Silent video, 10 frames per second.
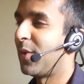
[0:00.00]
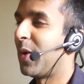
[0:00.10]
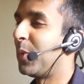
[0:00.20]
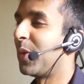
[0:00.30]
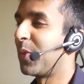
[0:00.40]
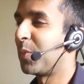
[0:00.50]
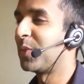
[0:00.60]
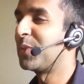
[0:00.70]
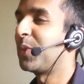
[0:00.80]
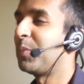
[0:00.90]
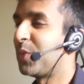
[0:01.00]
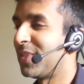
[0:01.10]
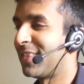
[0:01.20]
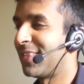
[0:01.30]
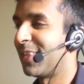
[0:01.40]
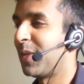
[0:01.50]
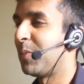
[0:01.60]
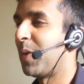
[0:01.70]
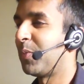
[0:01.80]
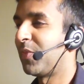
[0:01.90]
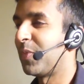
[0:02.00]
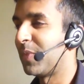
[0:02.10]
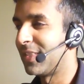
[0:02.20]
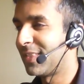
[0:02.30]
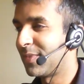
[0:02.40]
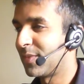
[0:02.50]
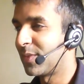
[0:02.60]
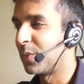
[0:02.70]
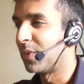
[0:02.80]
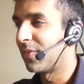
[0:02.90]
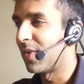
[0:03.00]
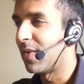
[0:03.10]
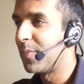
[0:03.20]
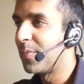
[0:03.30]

How, what are the prescriptions that come up well, from this the, school the, of the thing